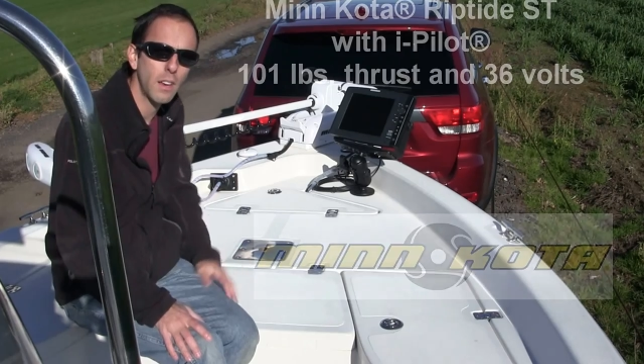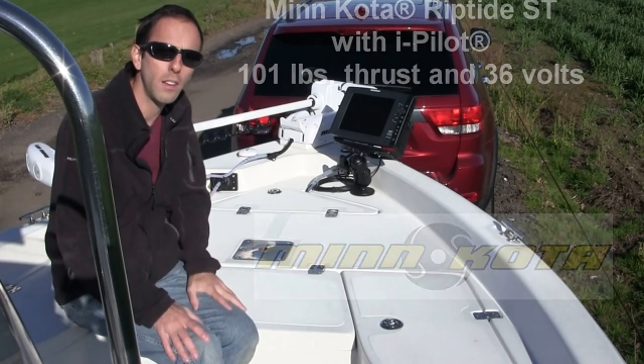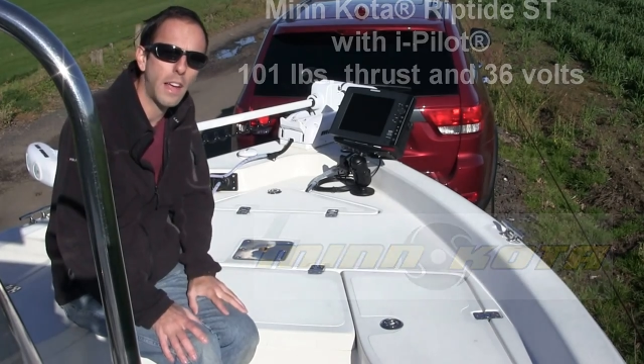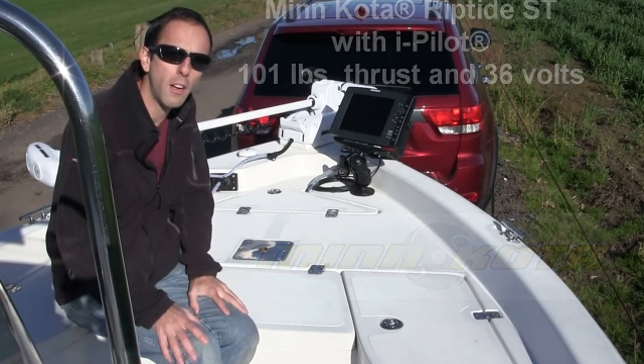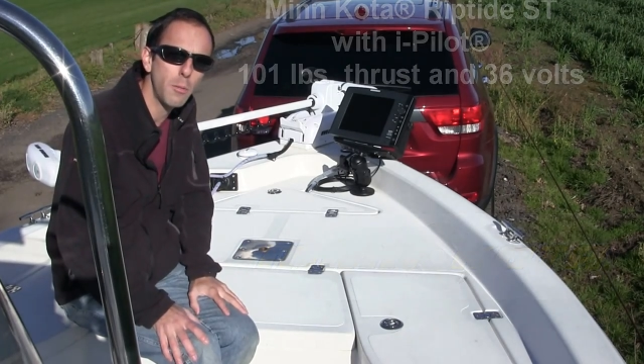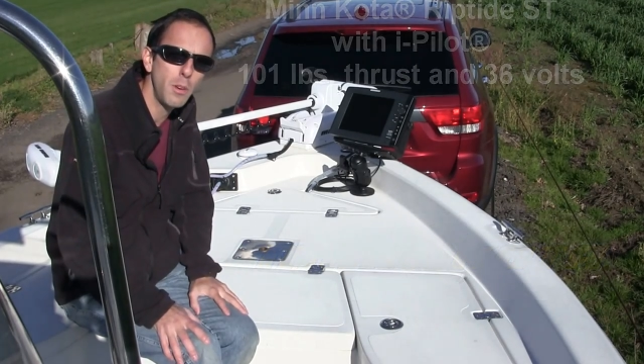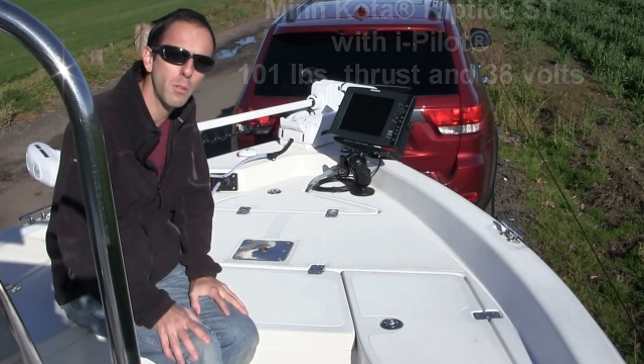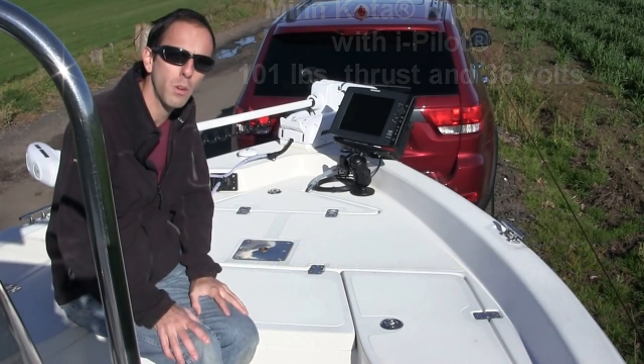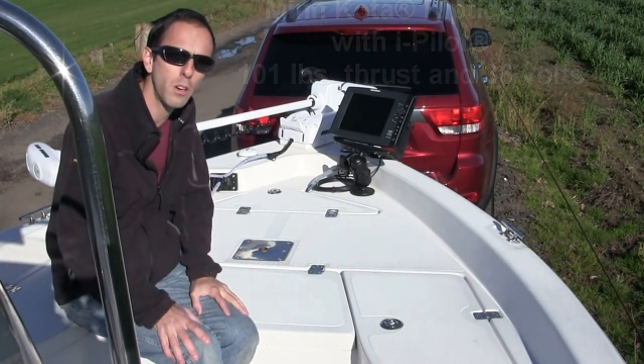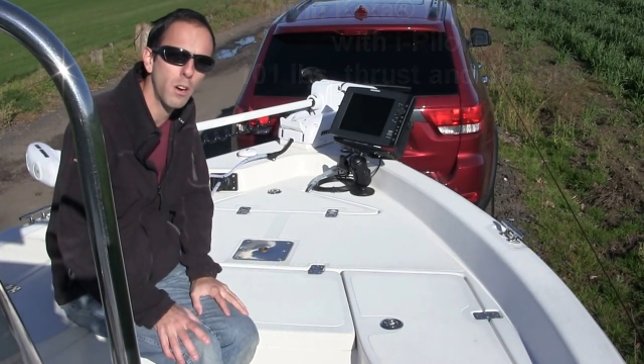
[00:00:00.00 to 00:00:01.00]
It allows me
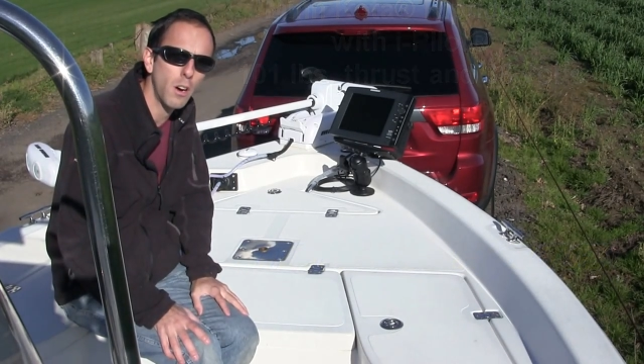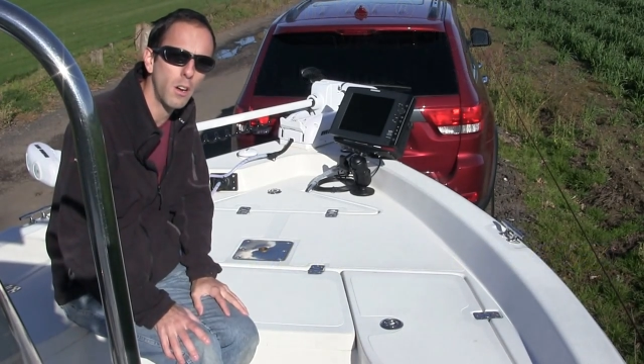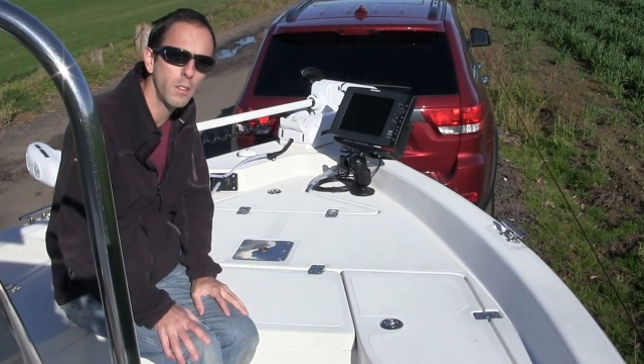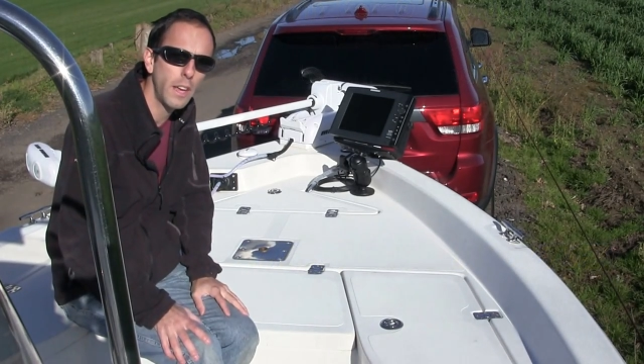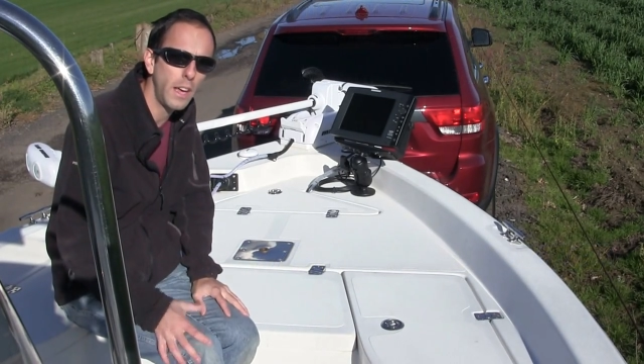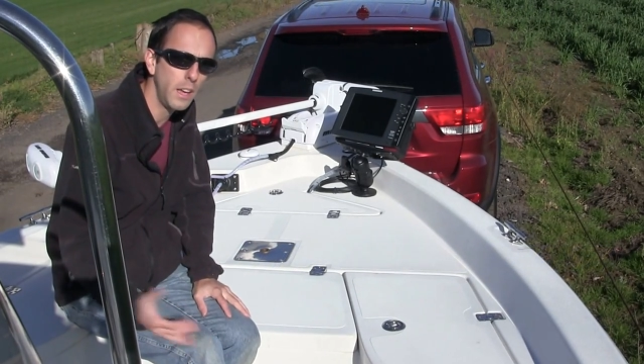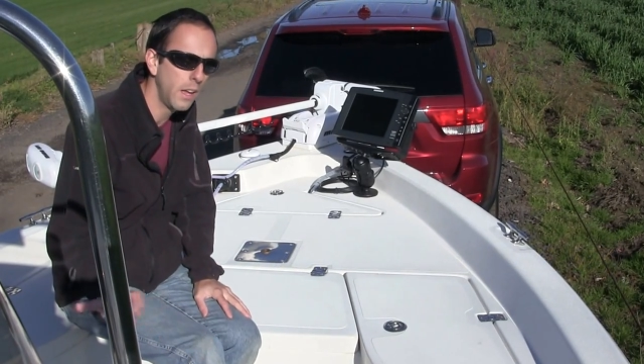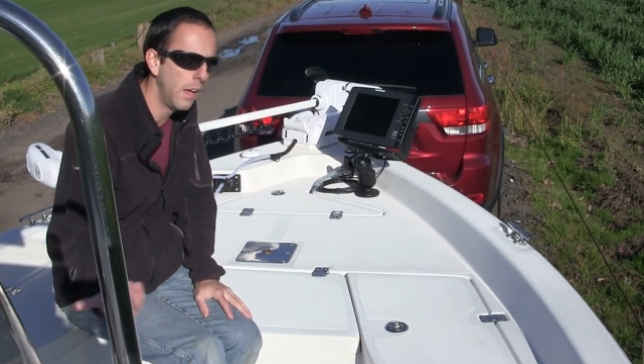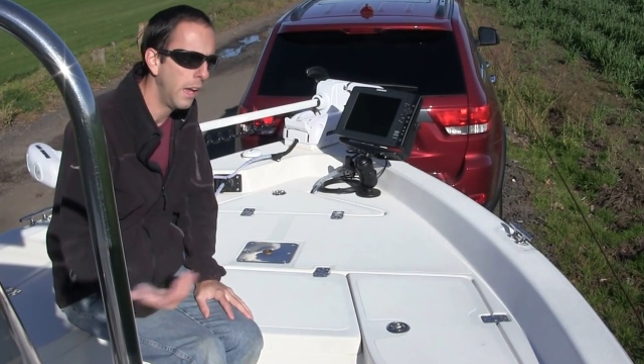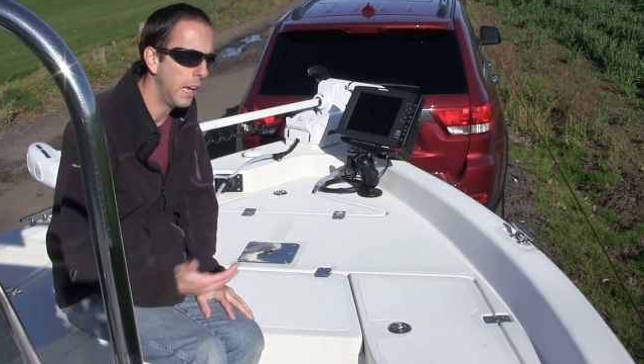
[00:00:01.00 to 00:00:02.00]
to run all day
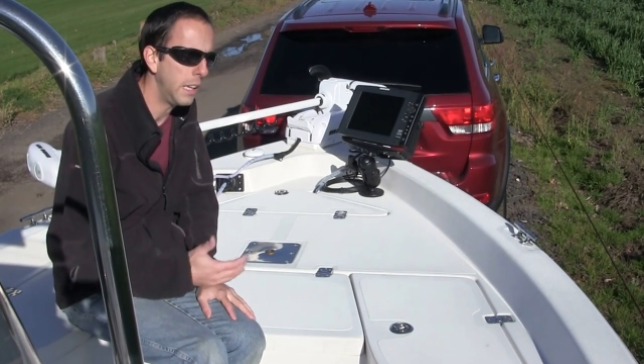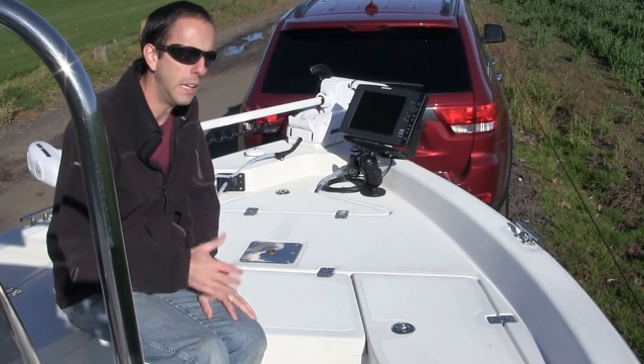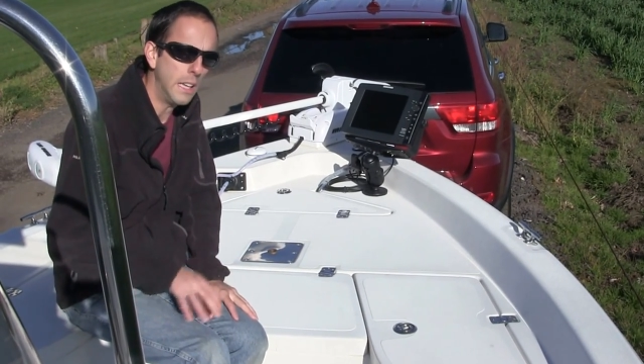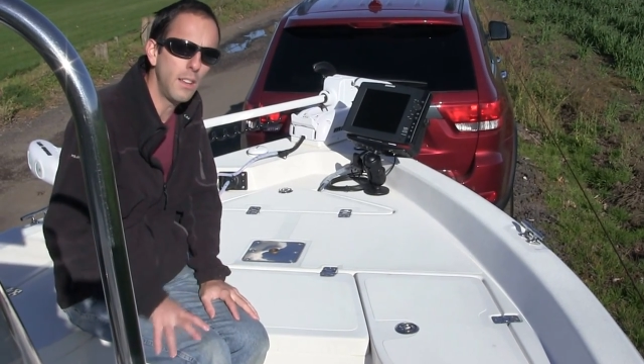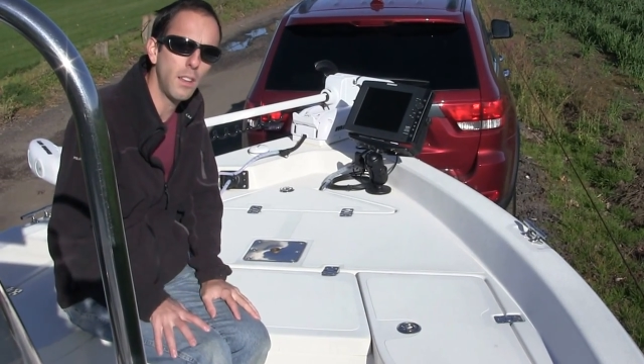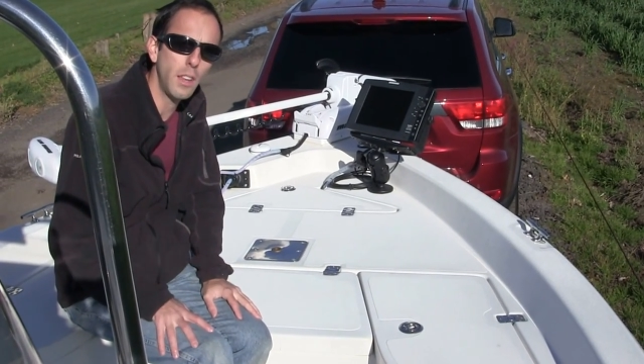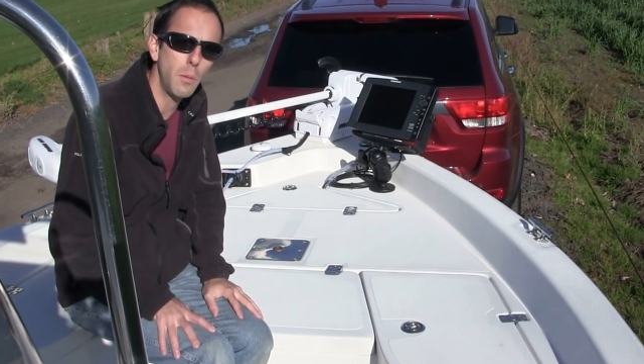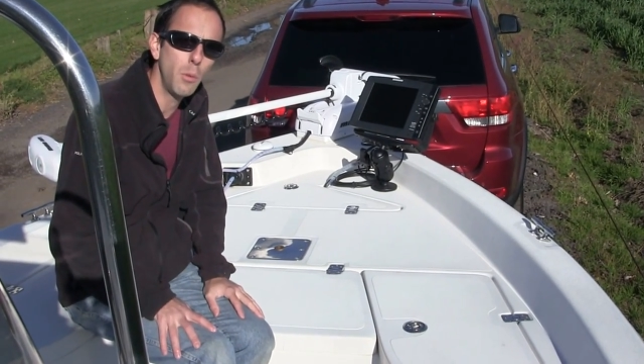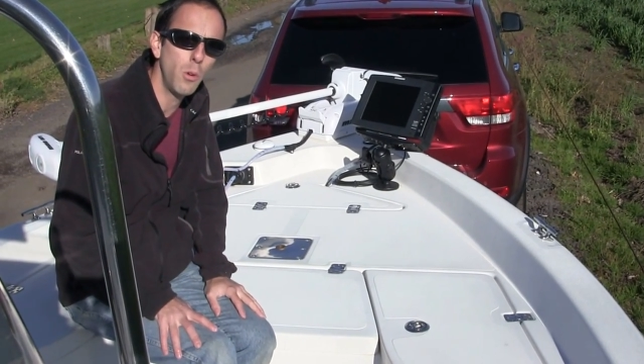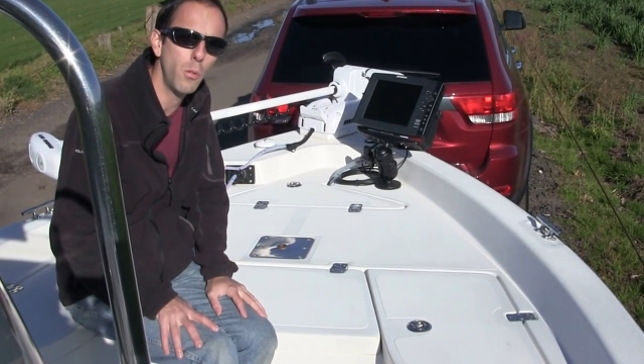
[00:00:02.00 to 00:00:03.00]
and
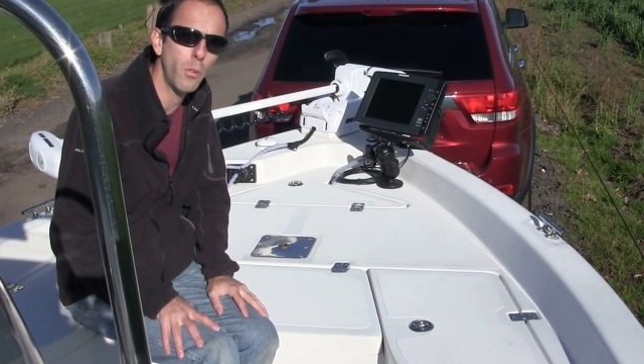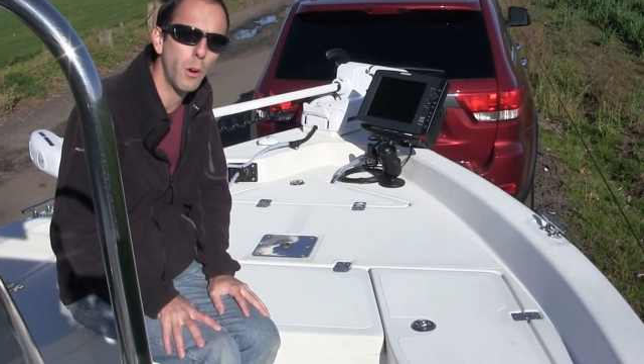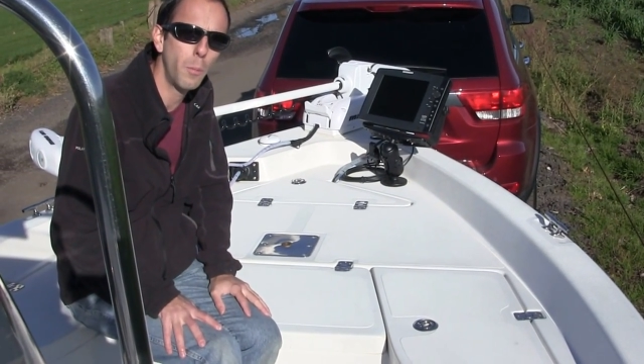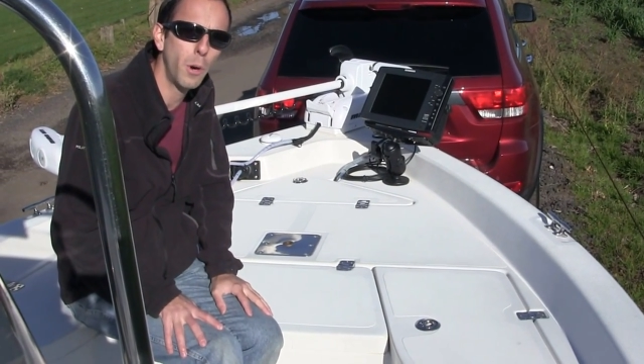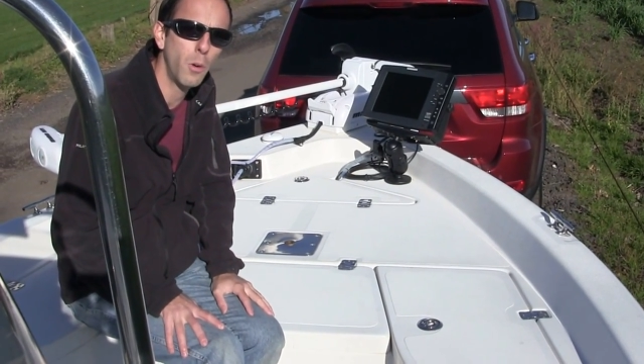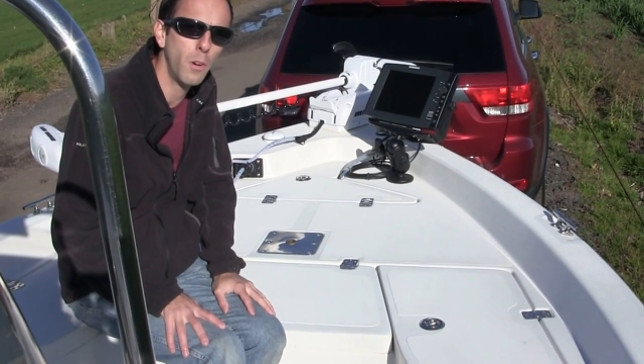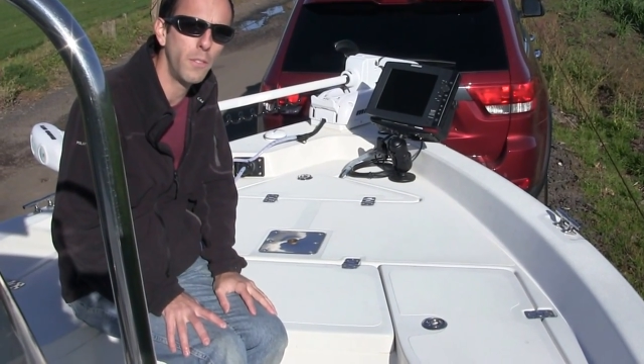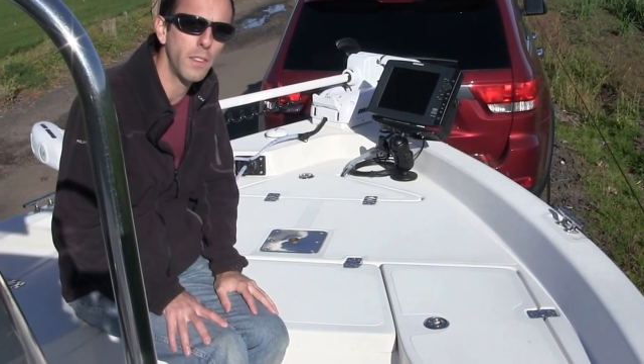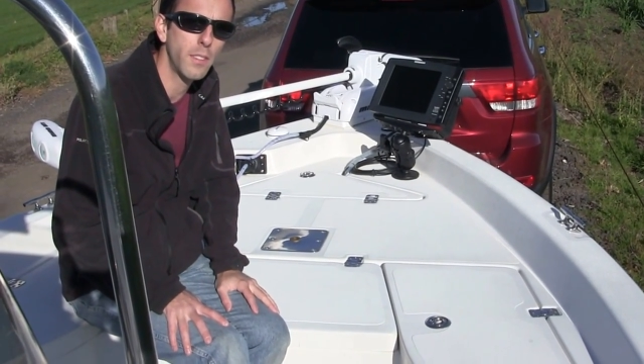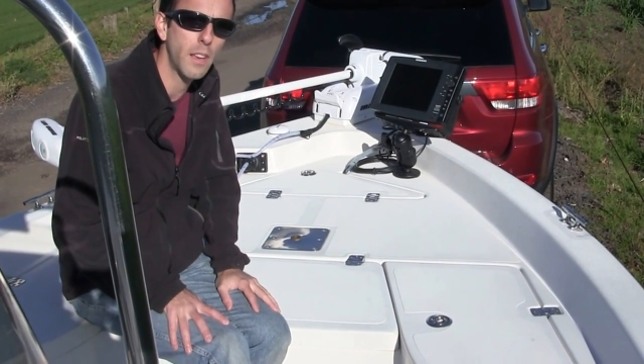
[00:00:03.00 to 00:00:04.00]
easily move a boat of this